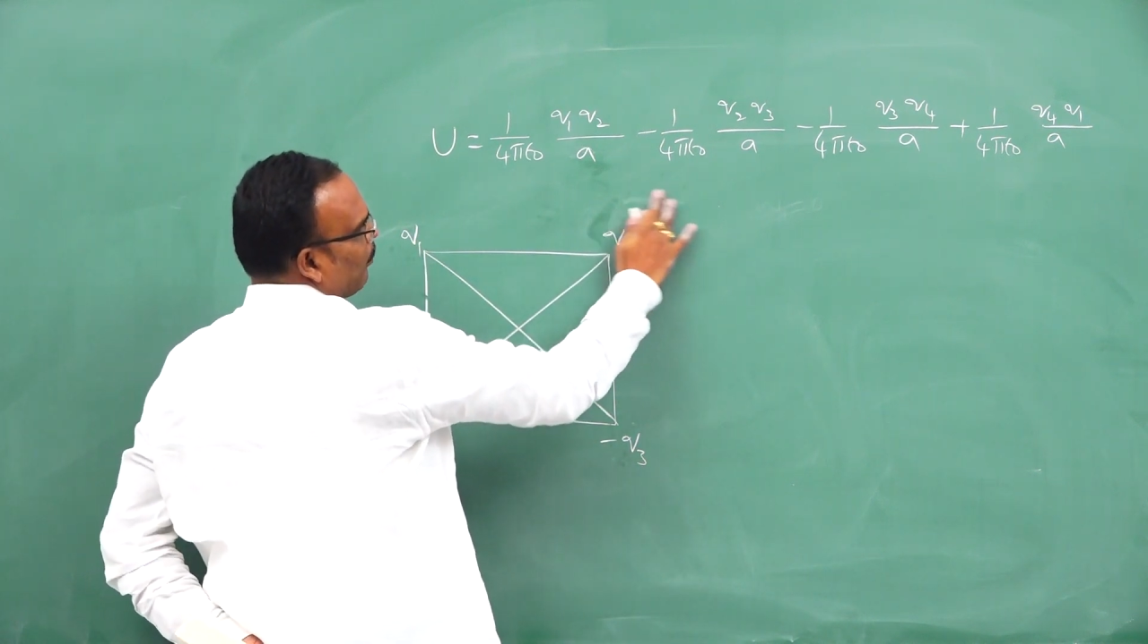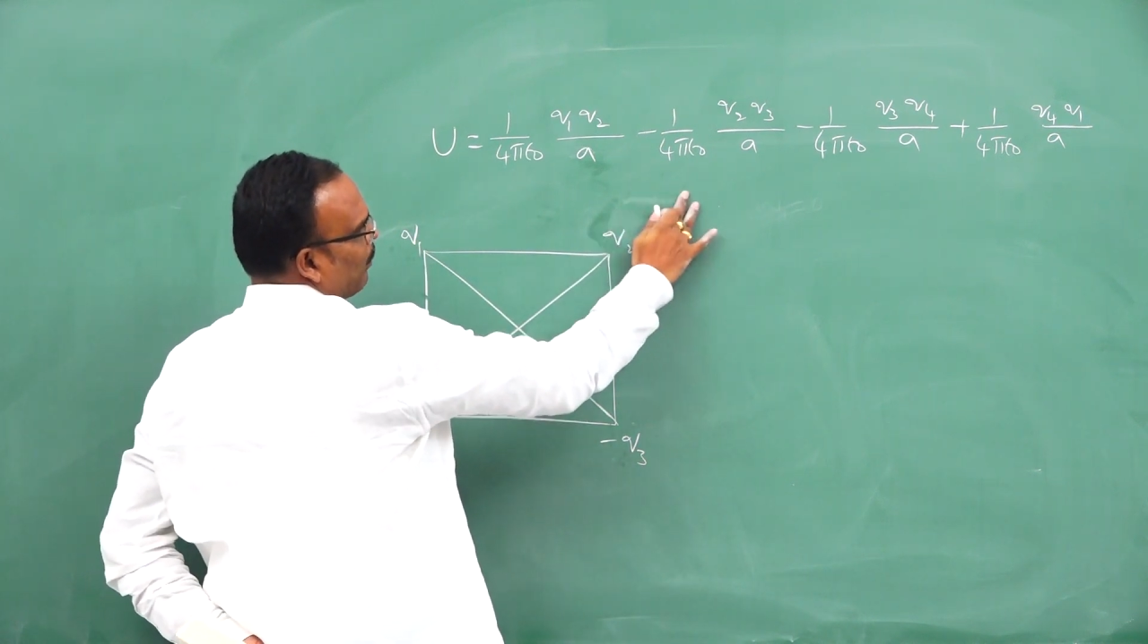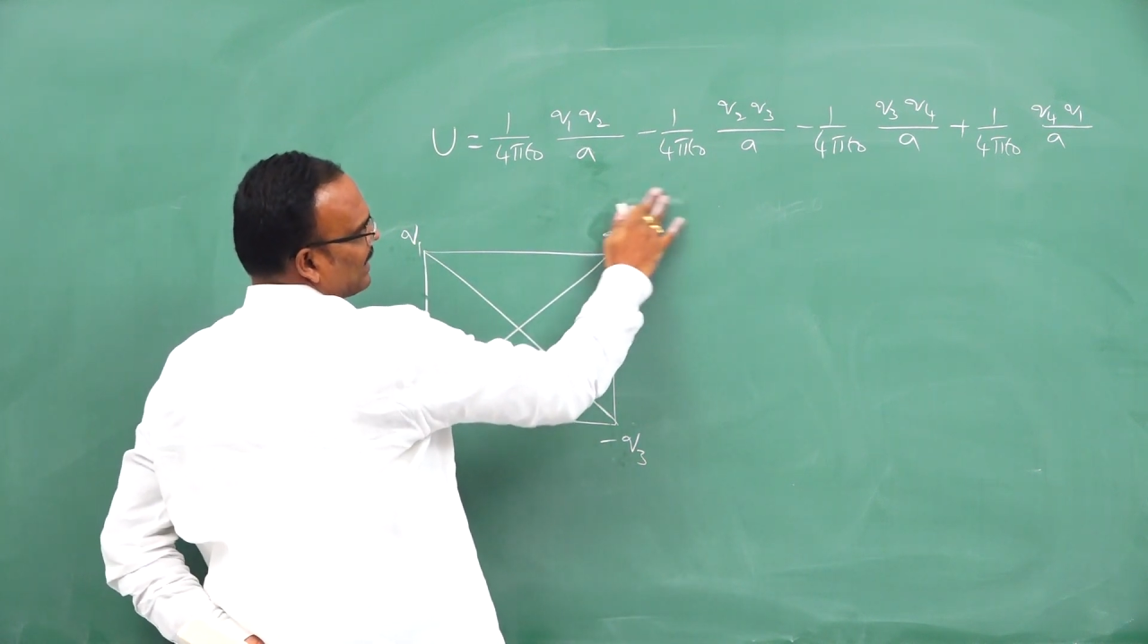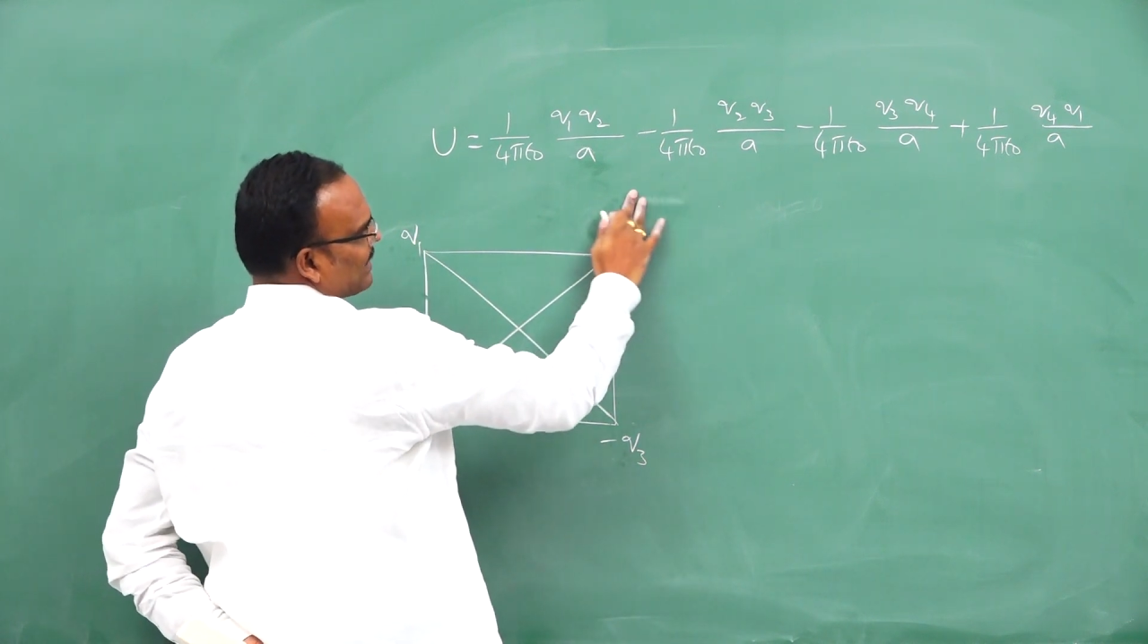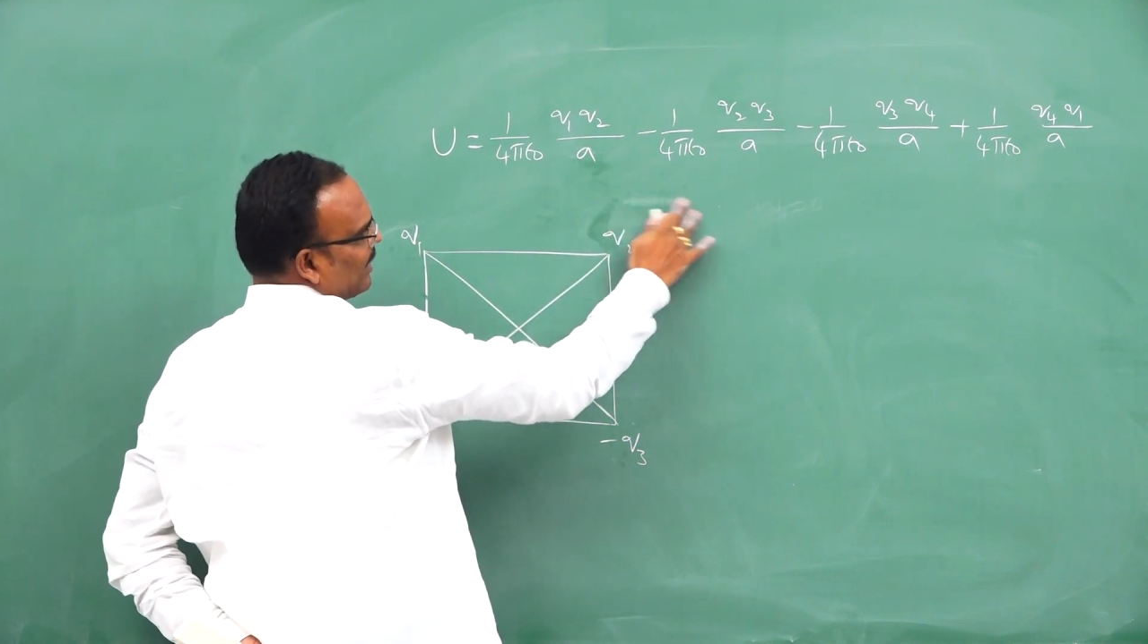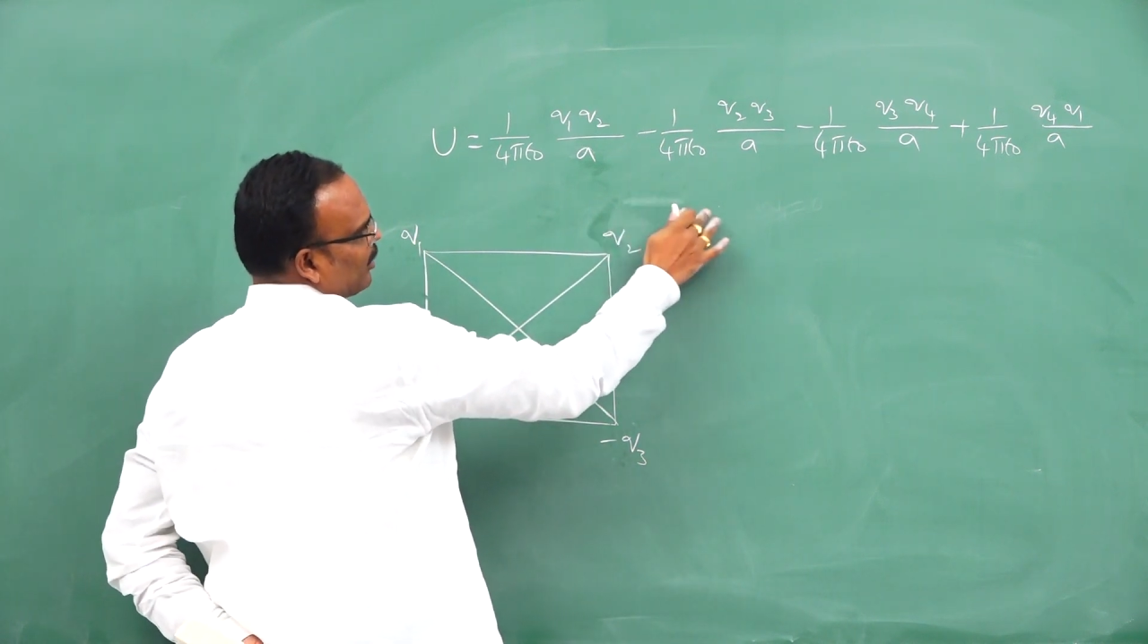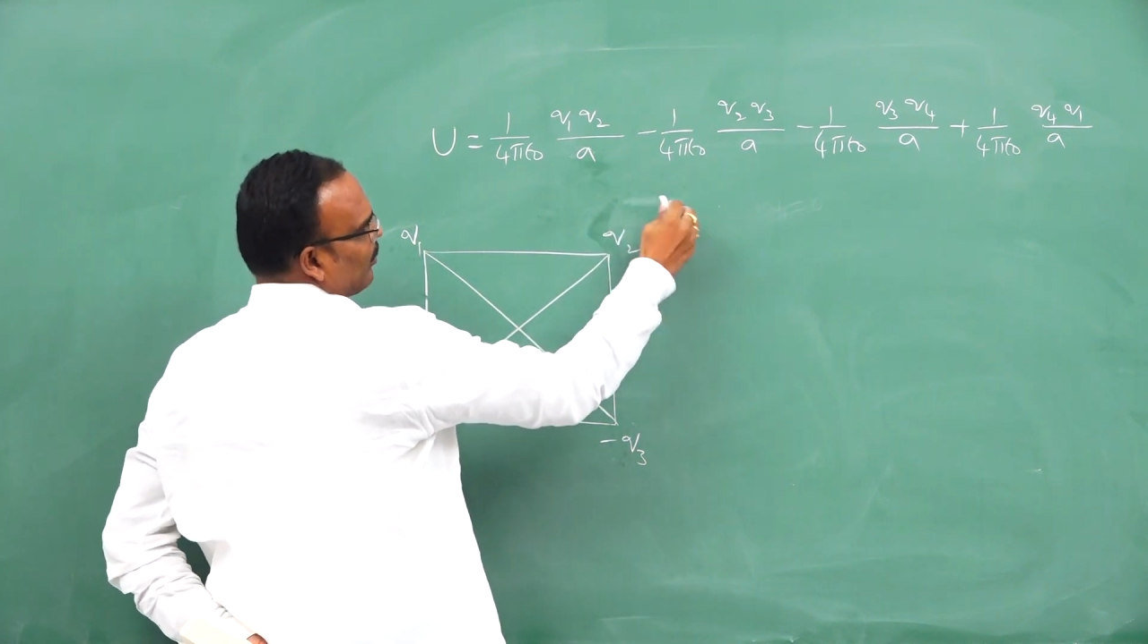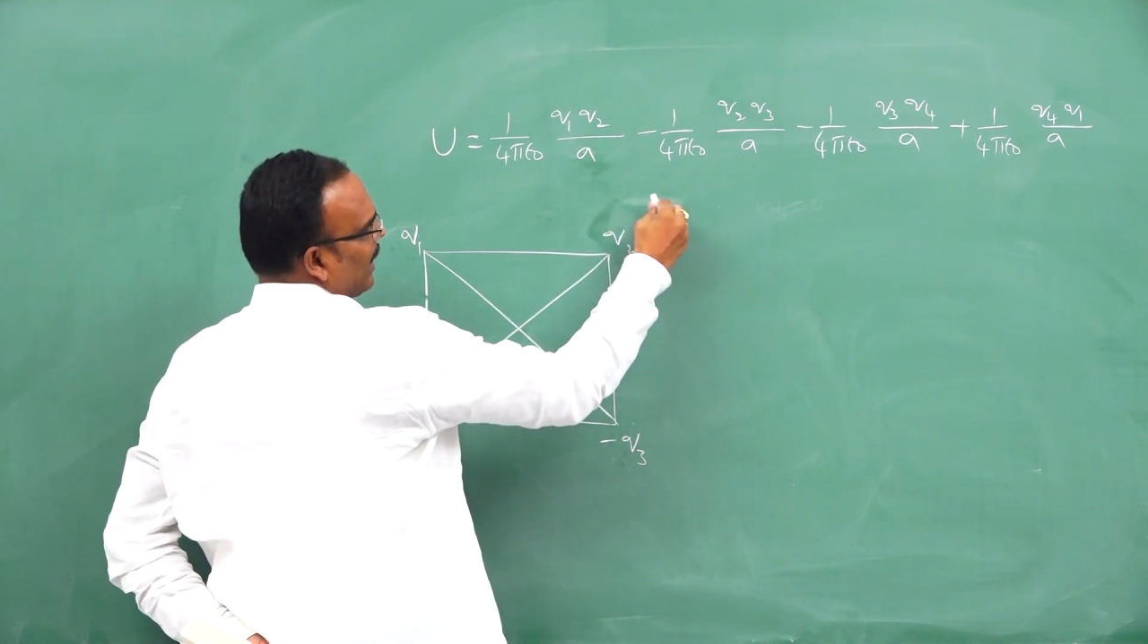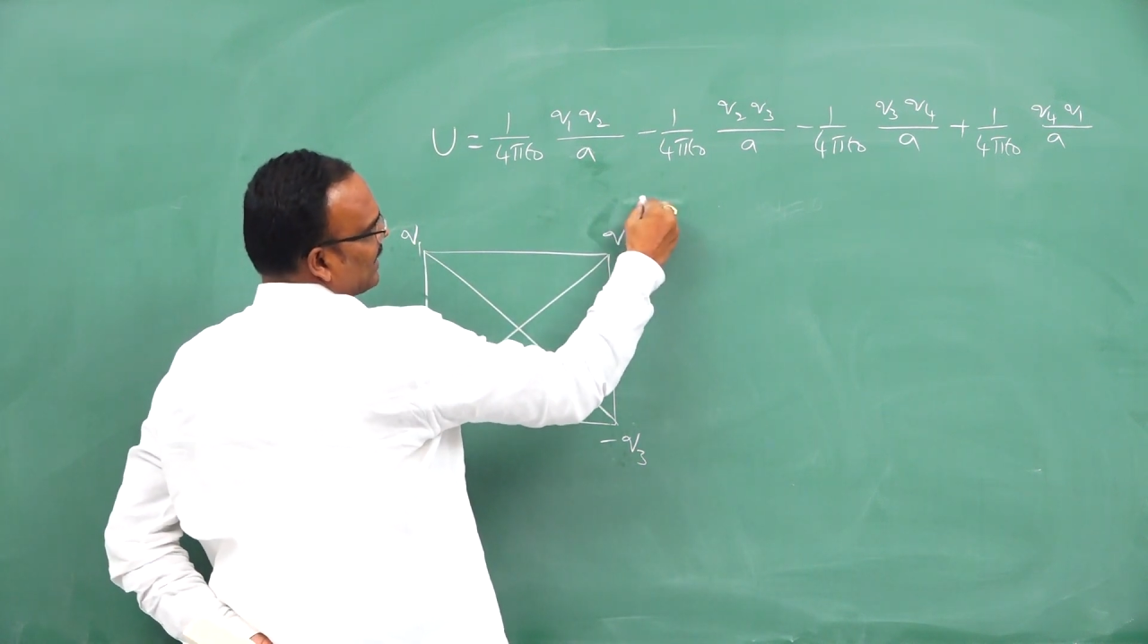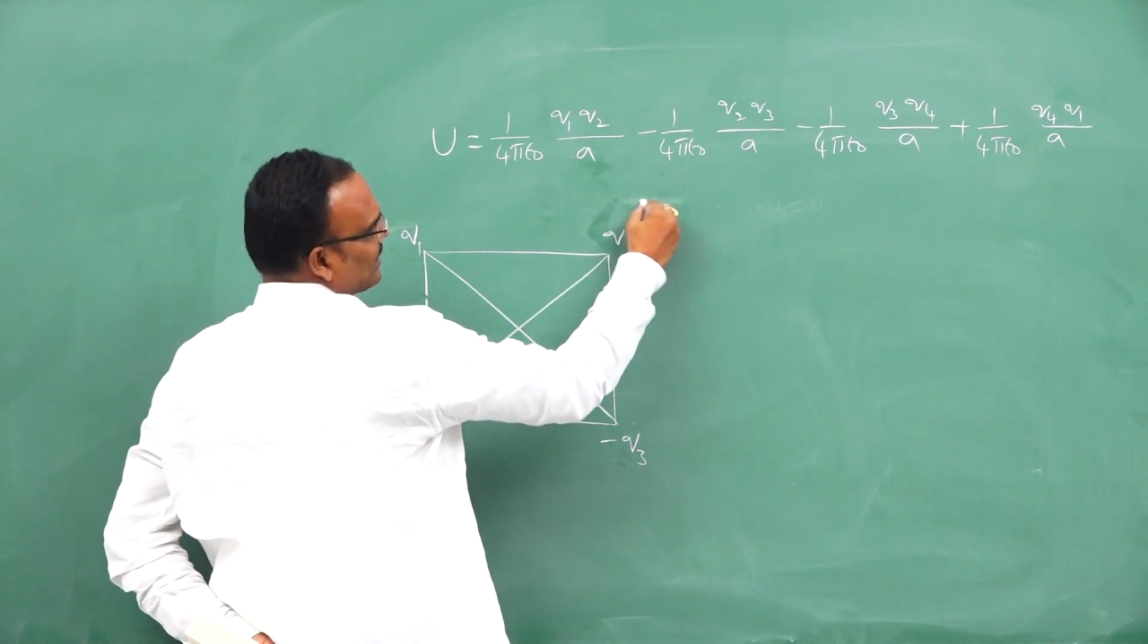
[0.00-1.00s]
plus into
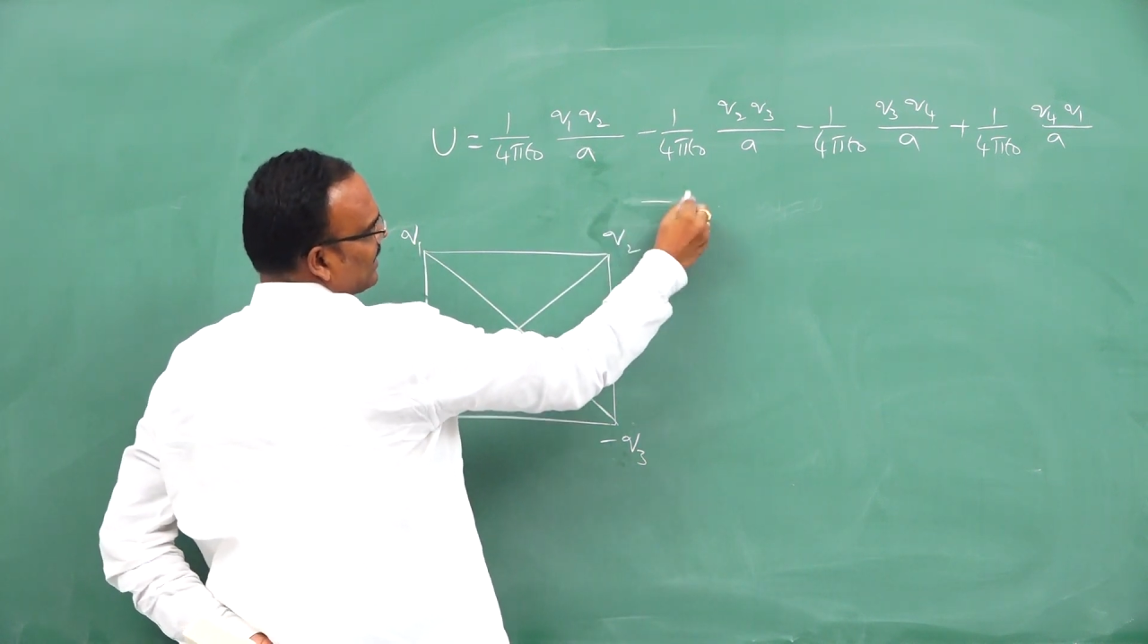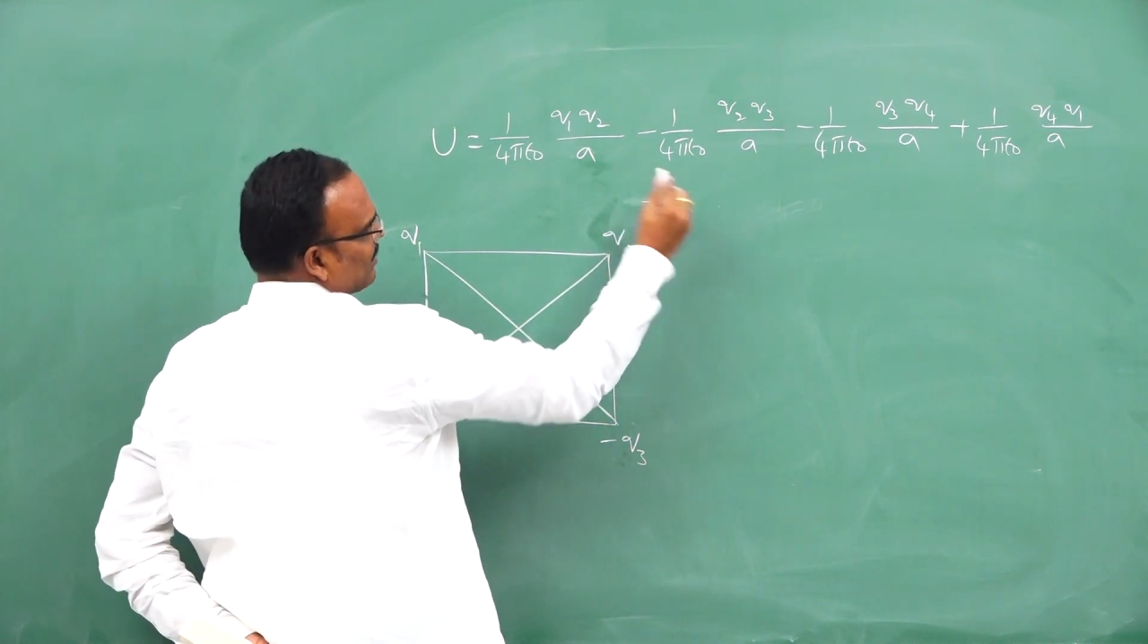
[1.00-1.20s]
minus